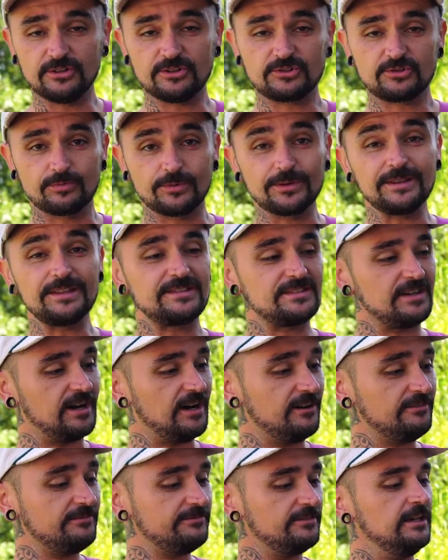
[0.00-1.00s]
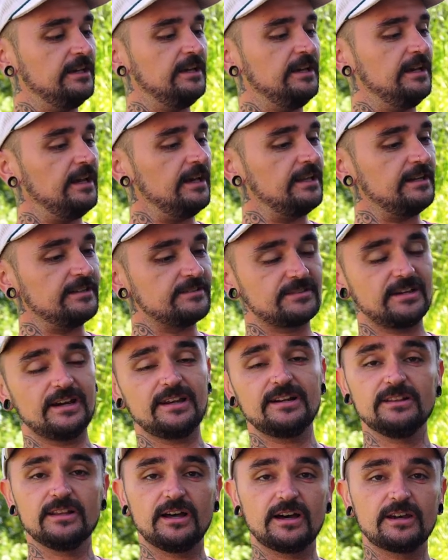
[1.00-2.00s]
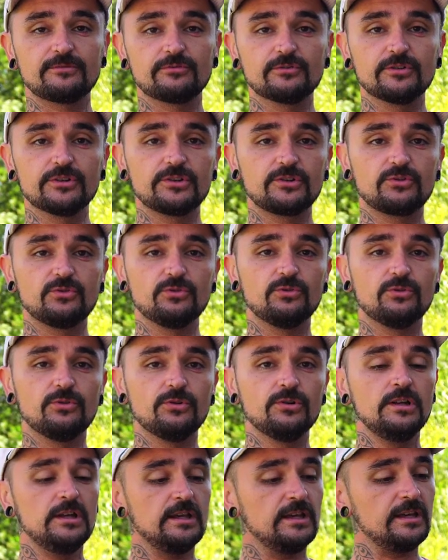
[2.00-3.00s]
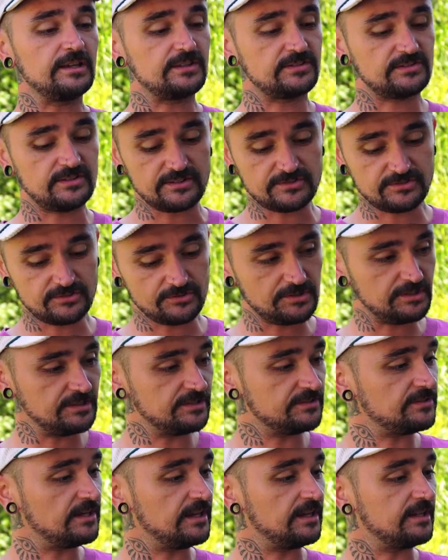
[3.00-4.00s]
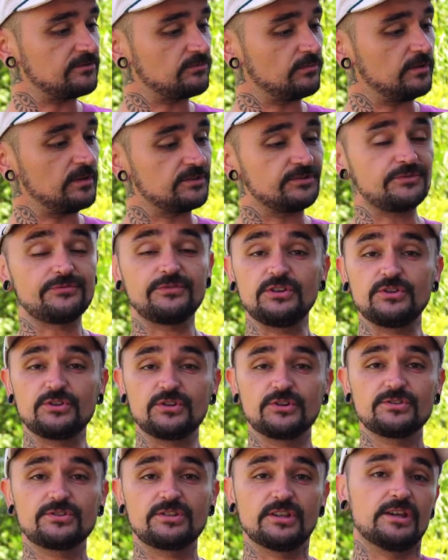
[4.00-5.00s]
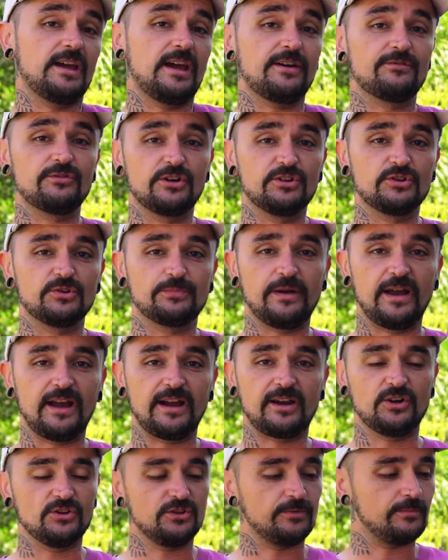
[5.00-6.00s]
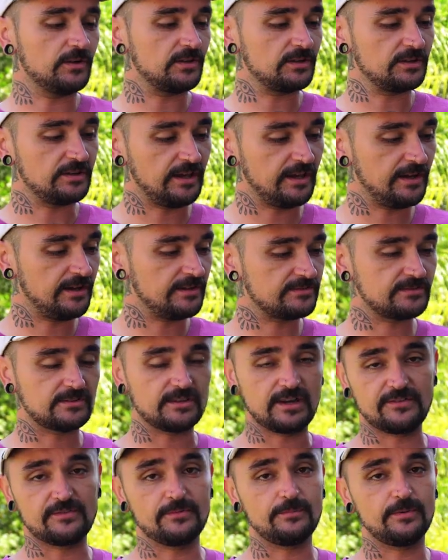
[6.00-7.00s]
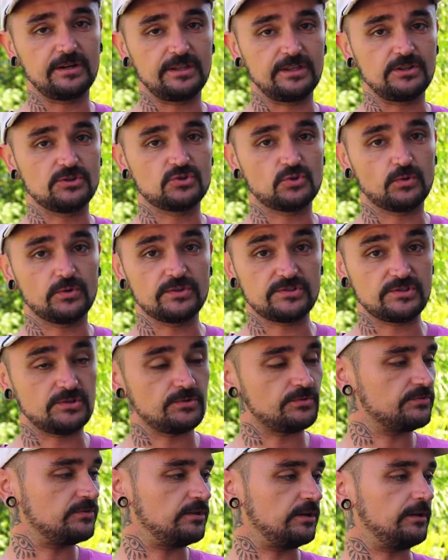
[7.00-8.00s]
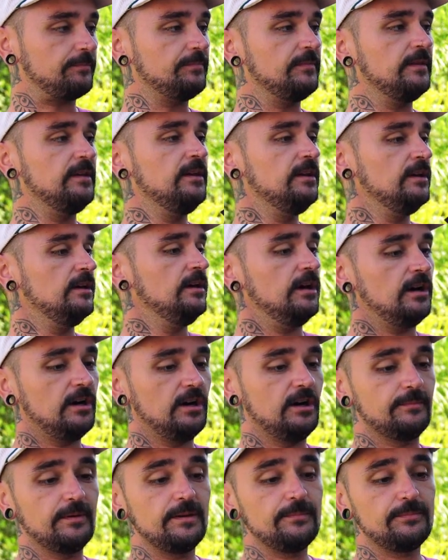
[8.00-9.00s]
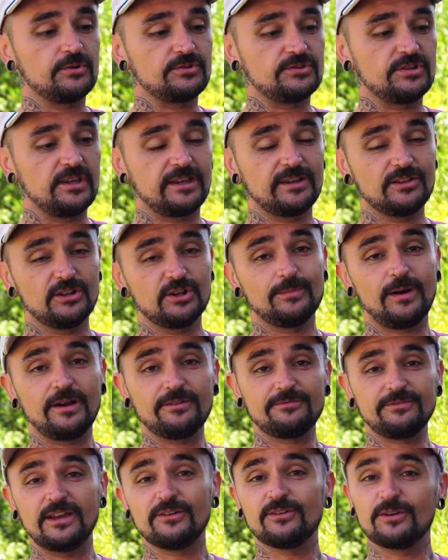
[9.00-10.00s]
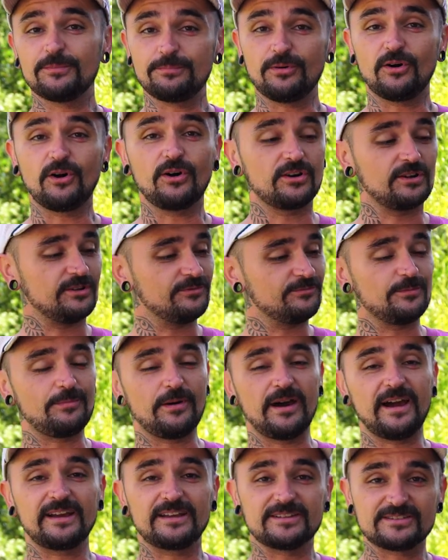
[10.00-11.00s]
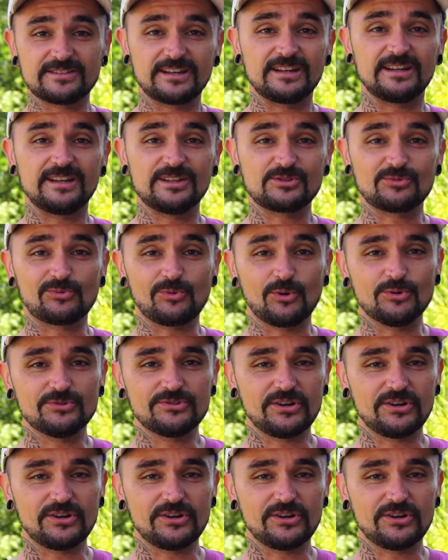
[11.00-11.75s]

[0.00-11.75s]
looks really tough, and it's got a lot of really cool accessories as well as features that every other pack on the market has that everybody enjoys using. In particular, my favorite part of the pack is that it is roll